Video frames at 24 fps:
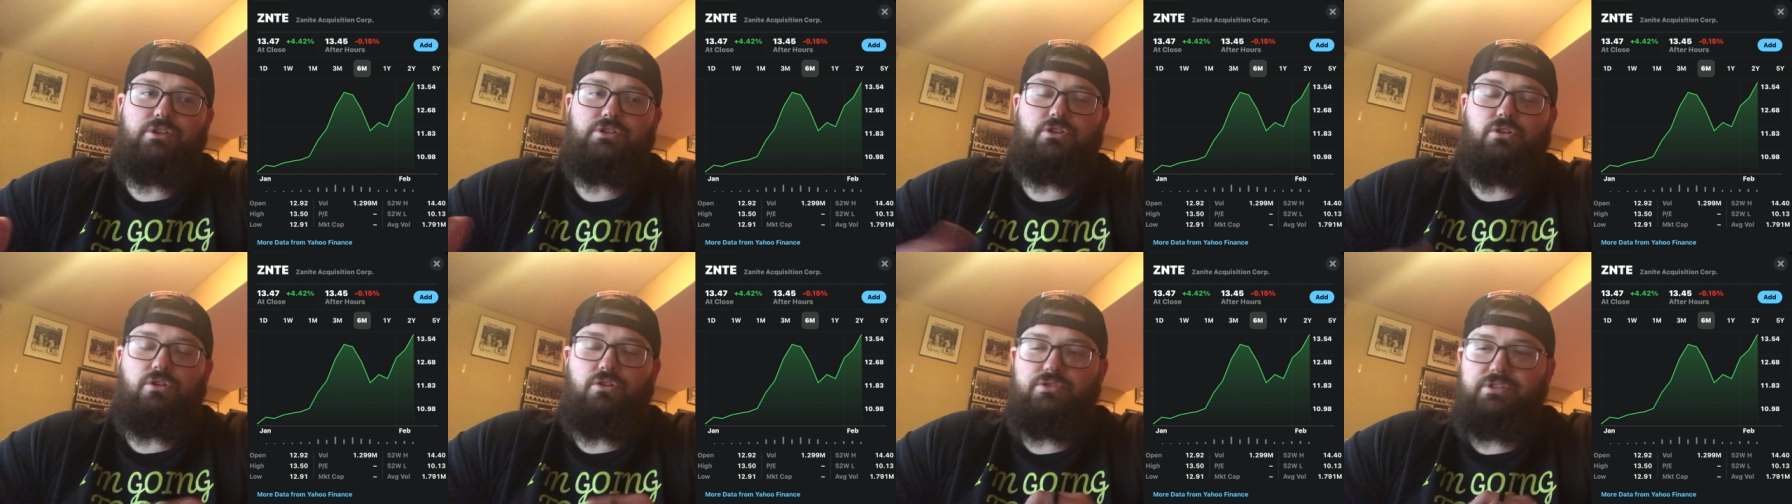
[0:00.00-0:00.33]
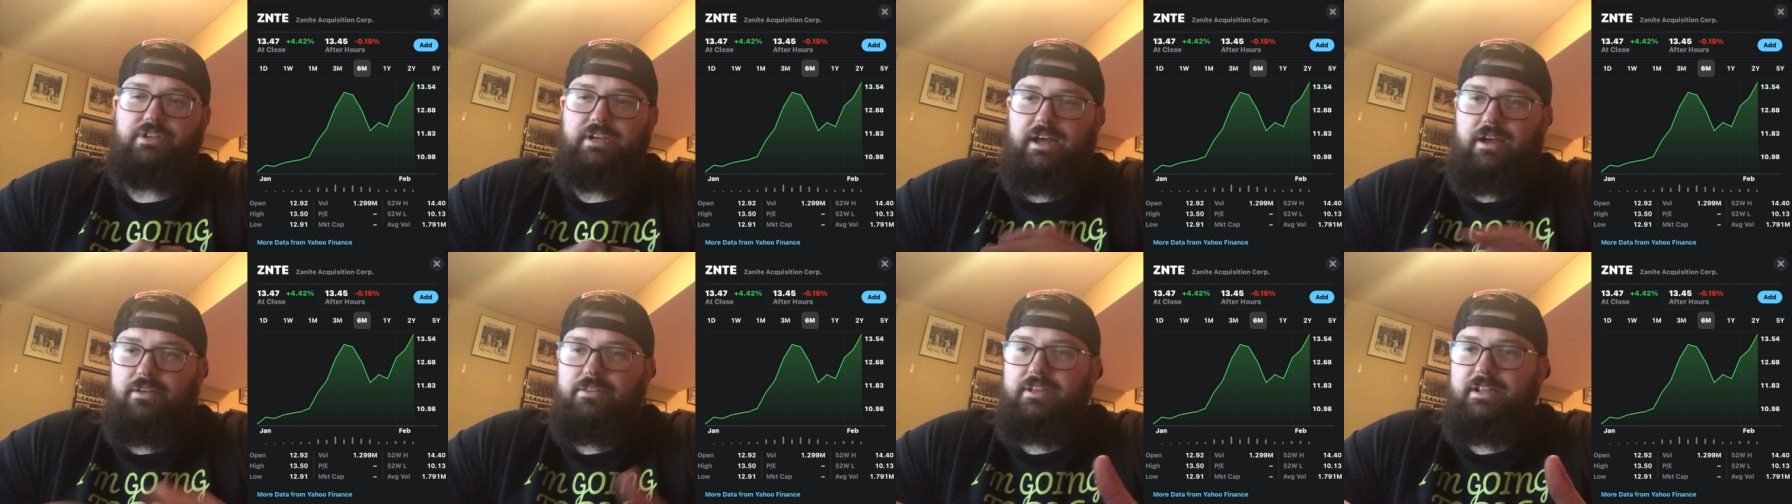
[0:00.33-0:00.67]
closing
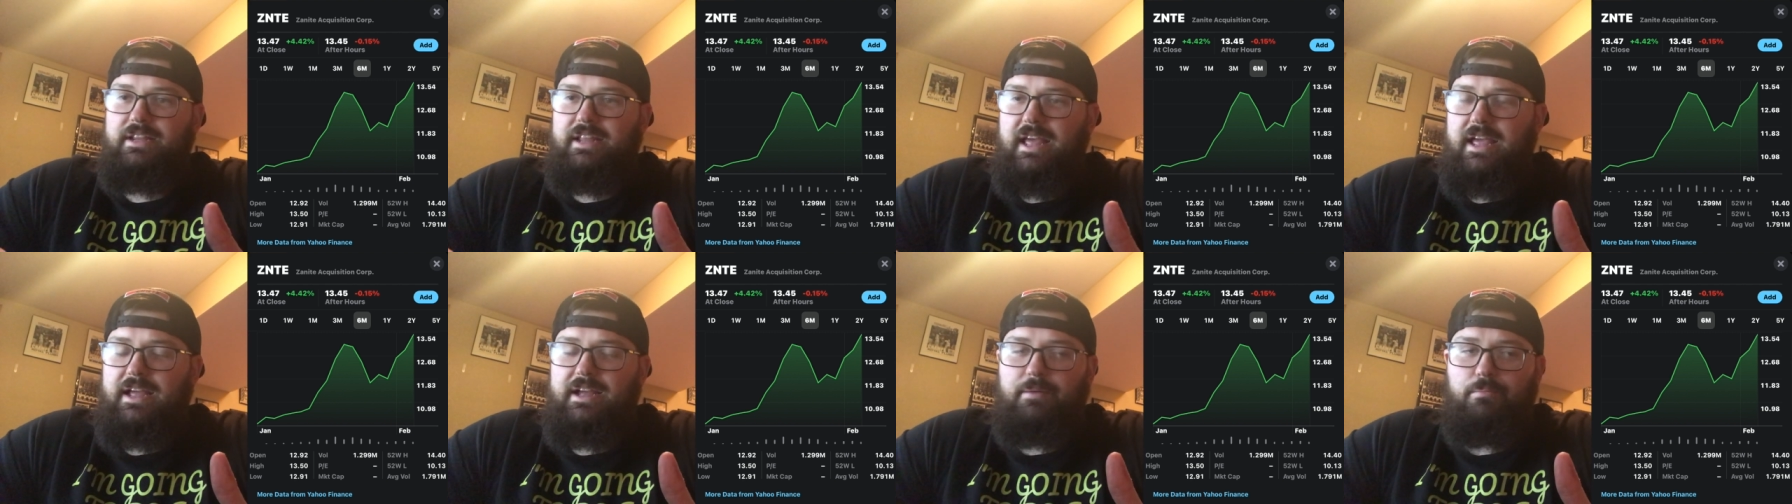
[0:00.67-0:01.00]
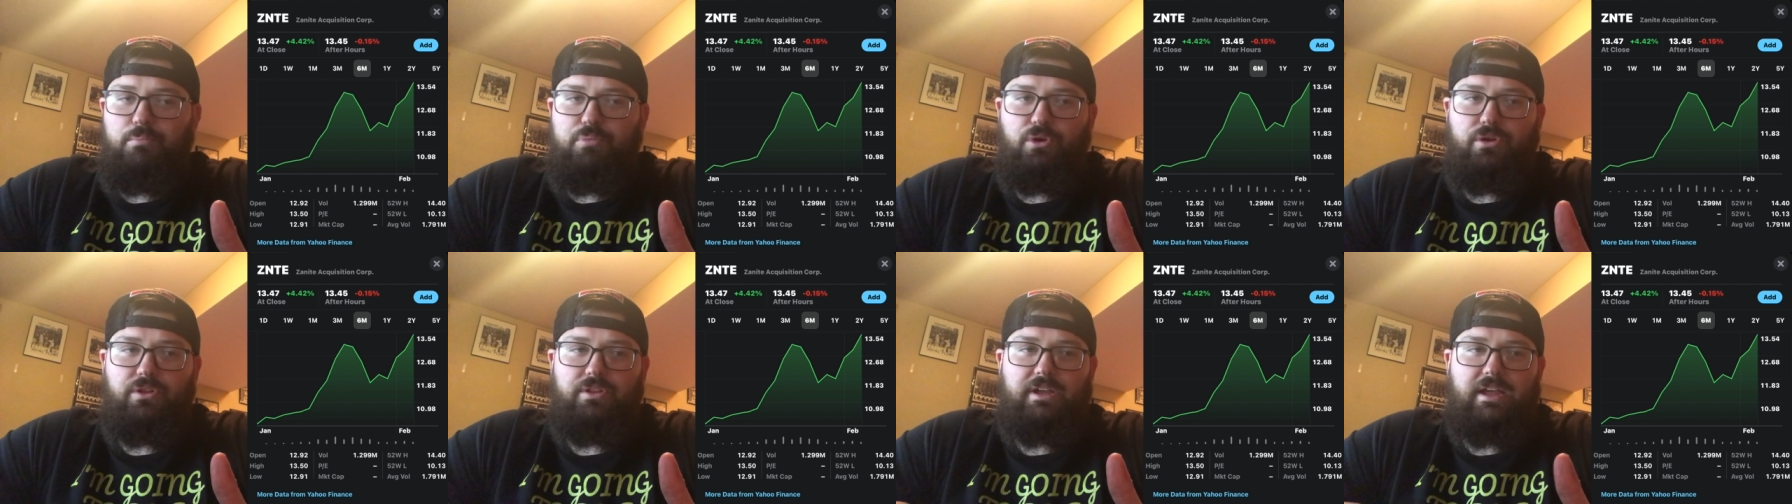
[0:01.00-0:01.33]
out the day
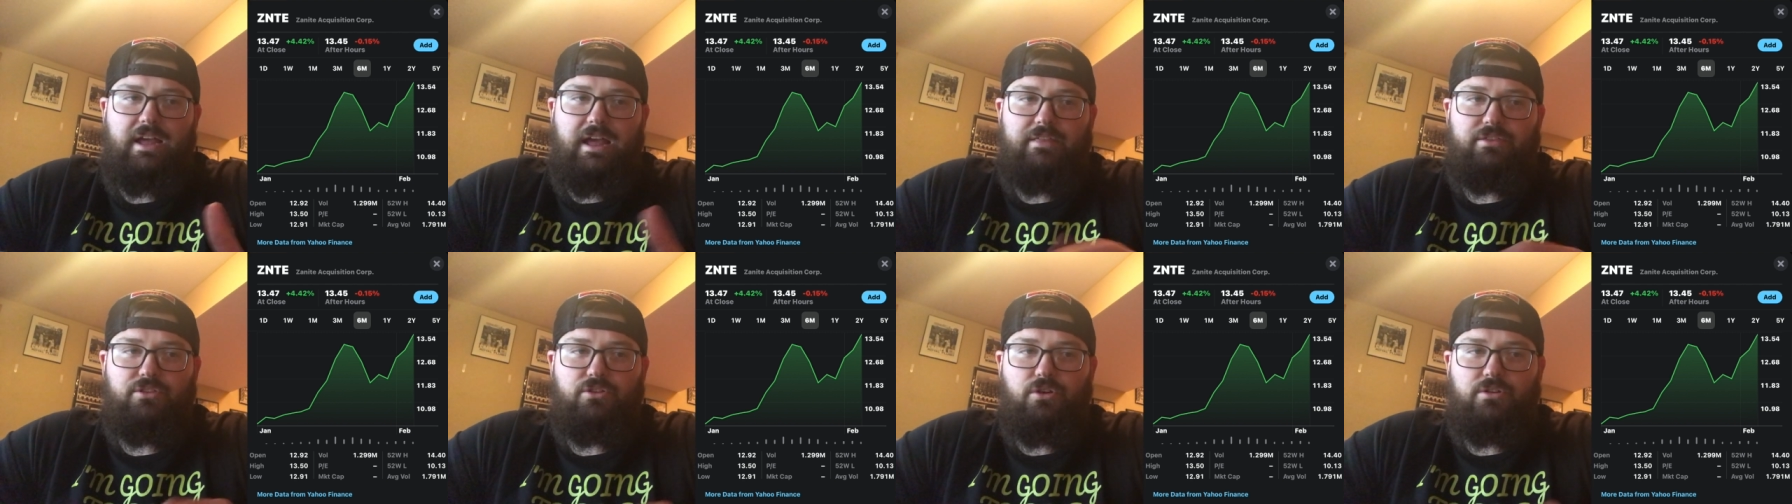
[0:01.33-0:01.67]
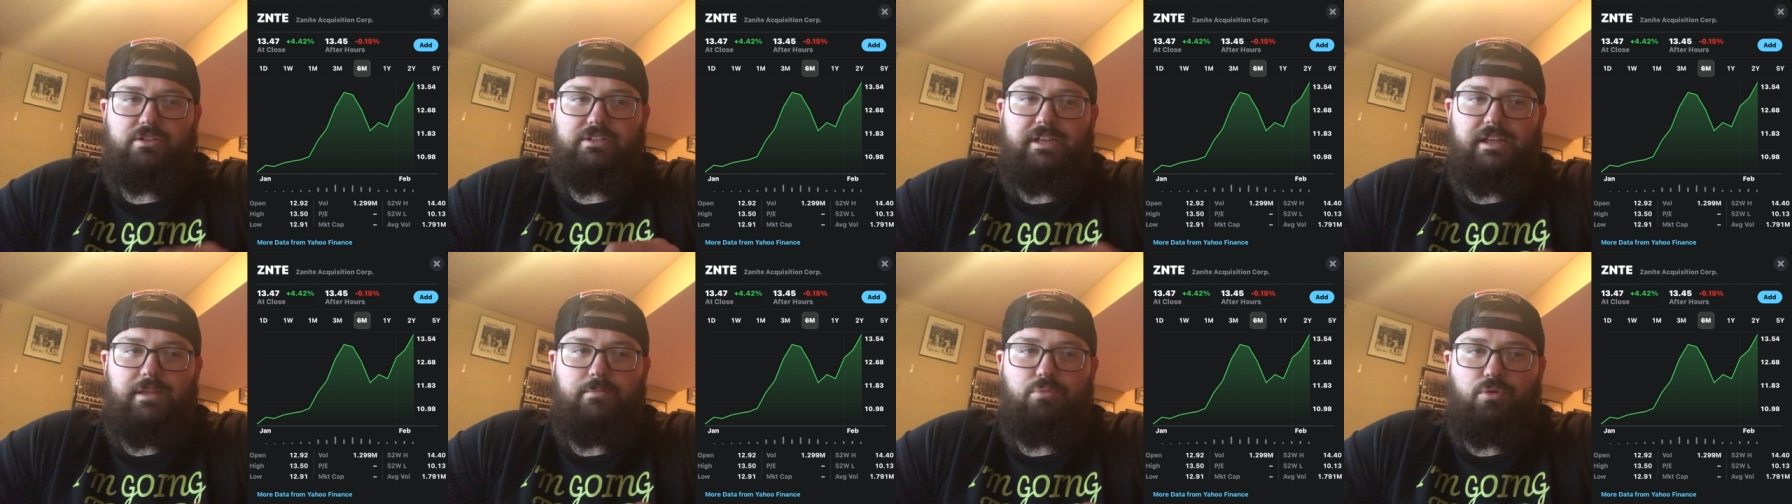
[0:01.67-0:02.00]
completely at
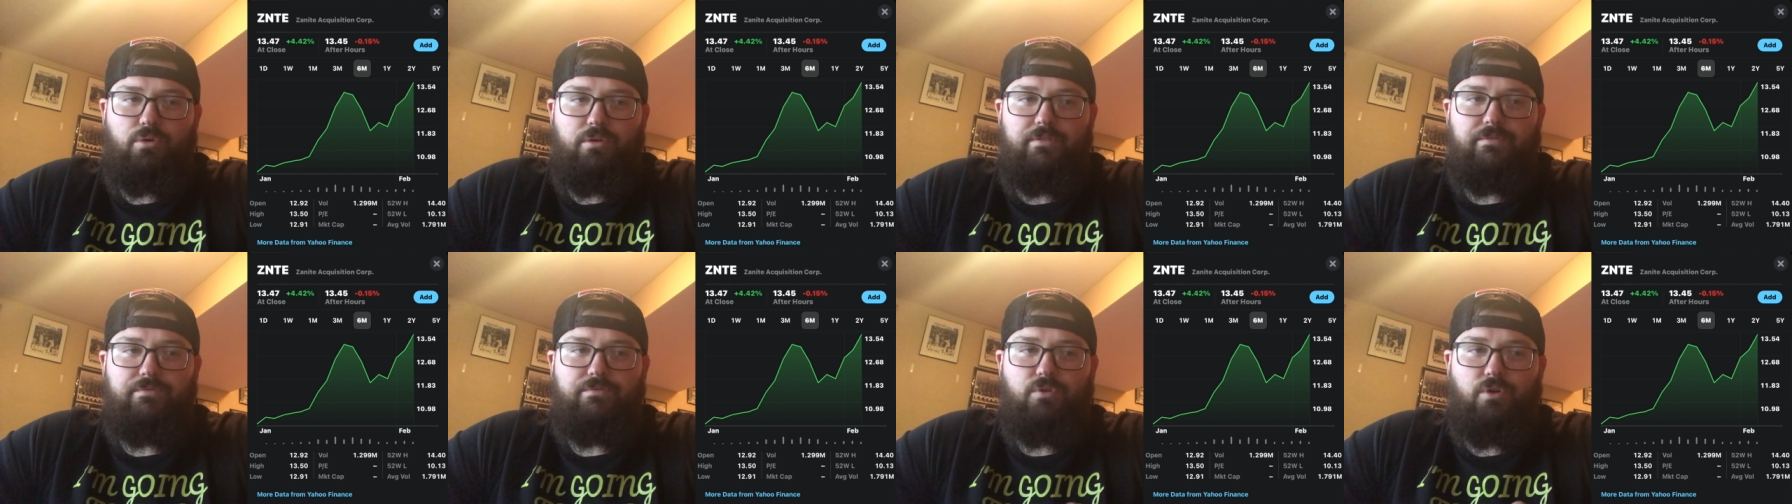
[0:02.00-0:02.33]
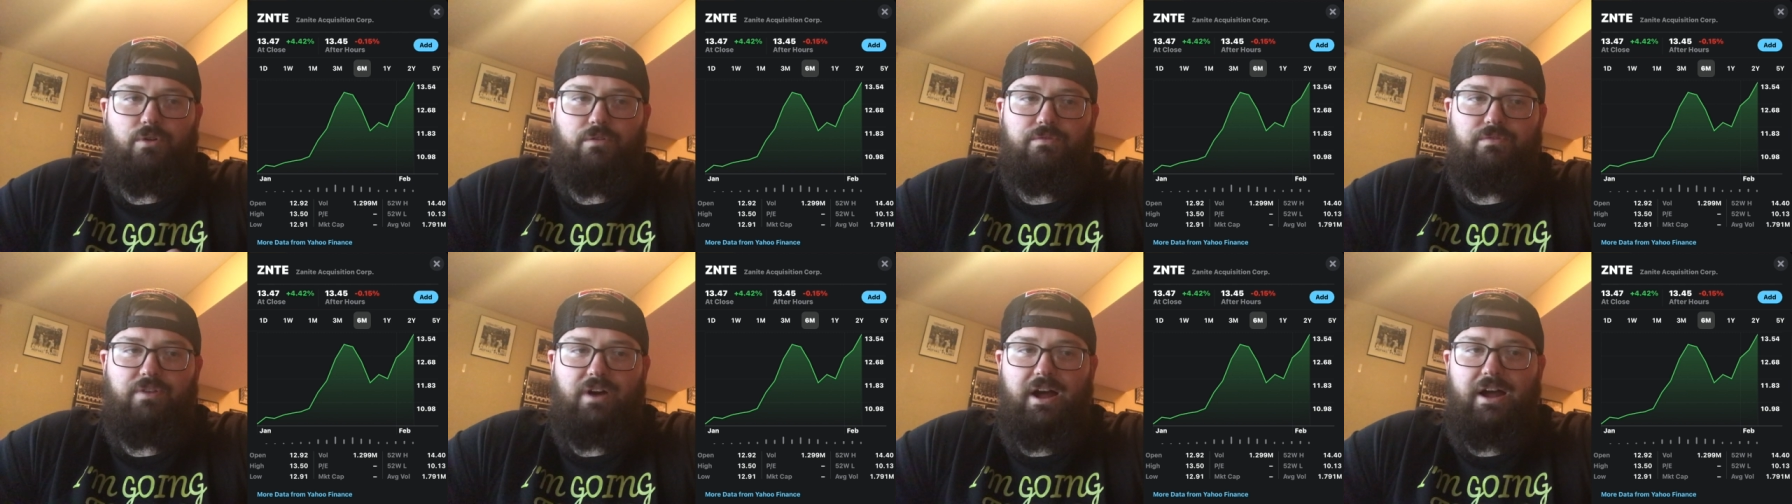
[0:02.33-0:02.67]

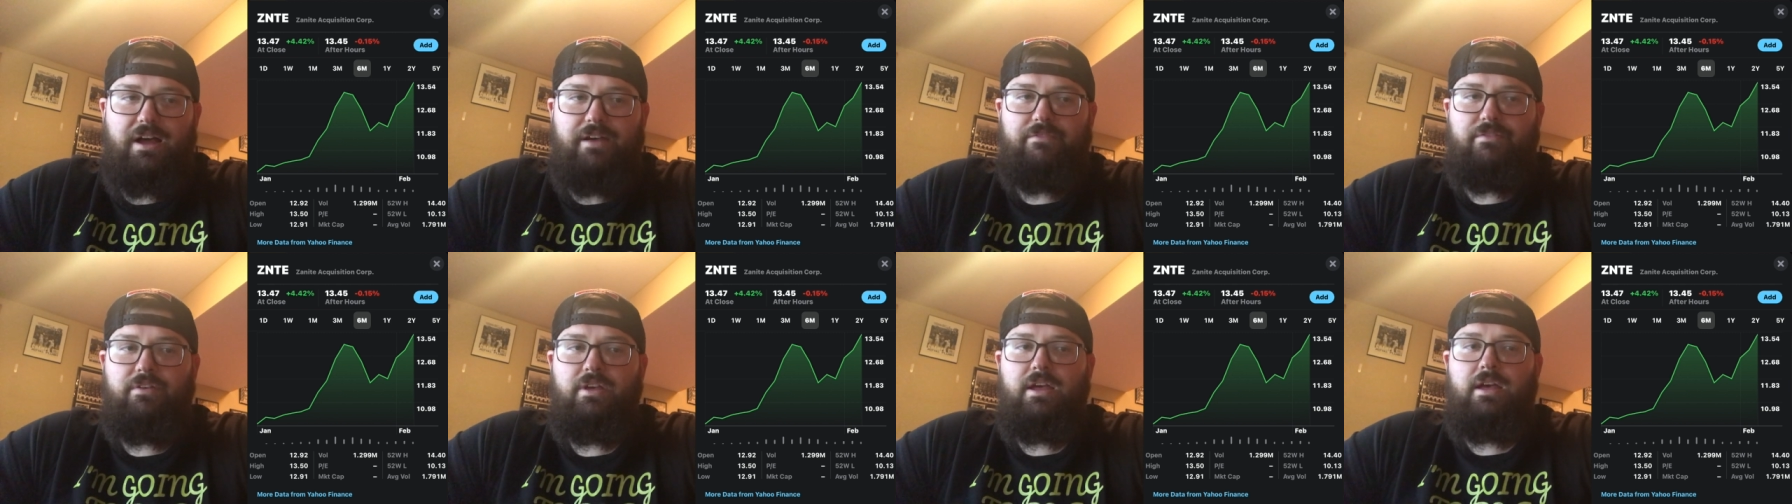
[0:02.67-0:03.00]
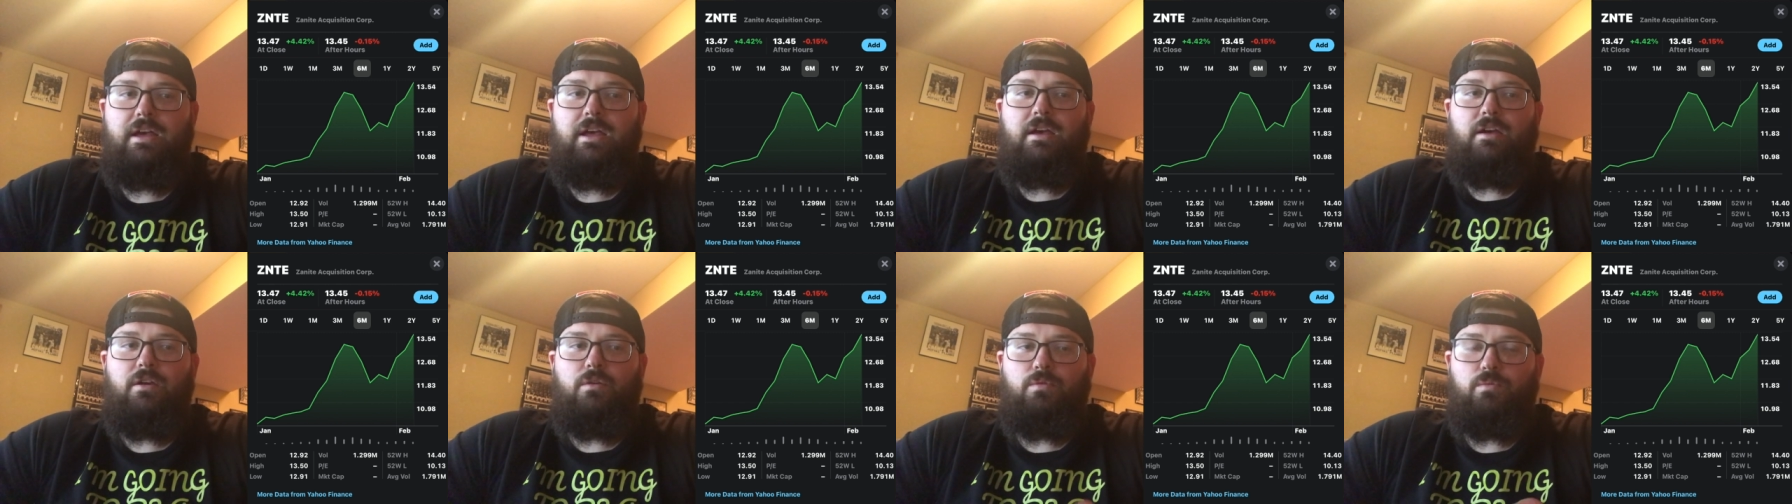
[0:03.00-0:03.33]

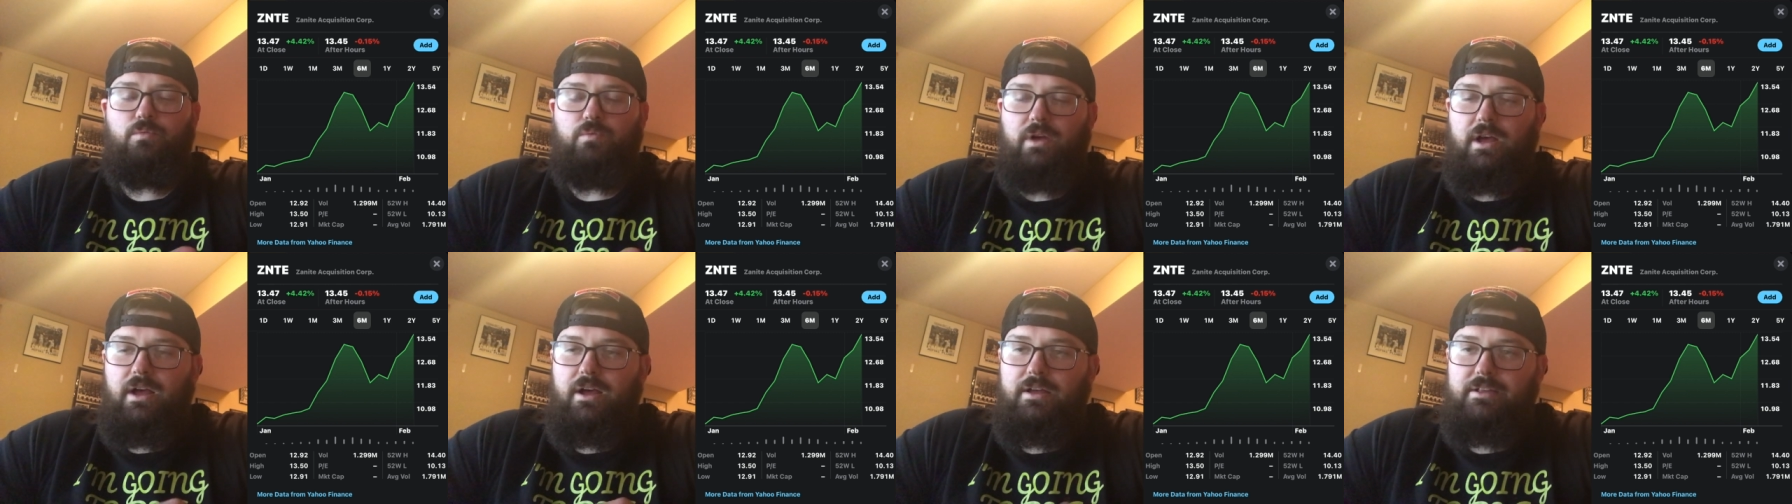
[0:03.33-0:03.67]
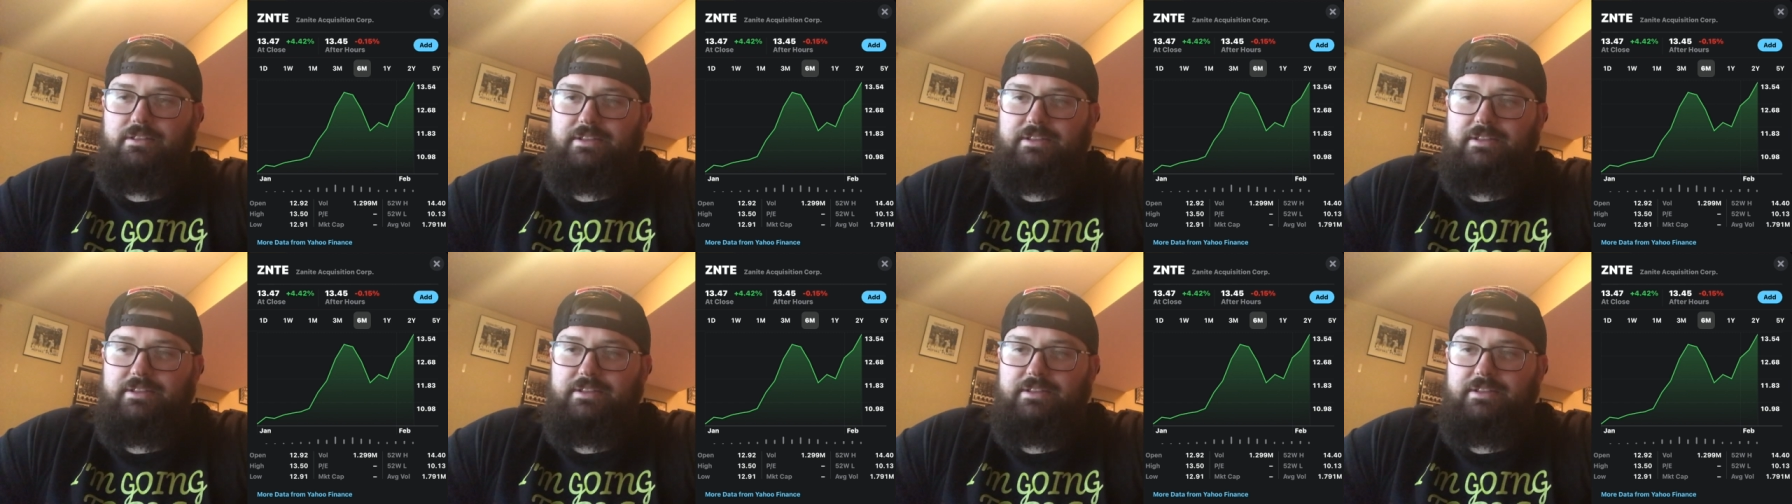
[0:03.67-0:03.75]
13.45,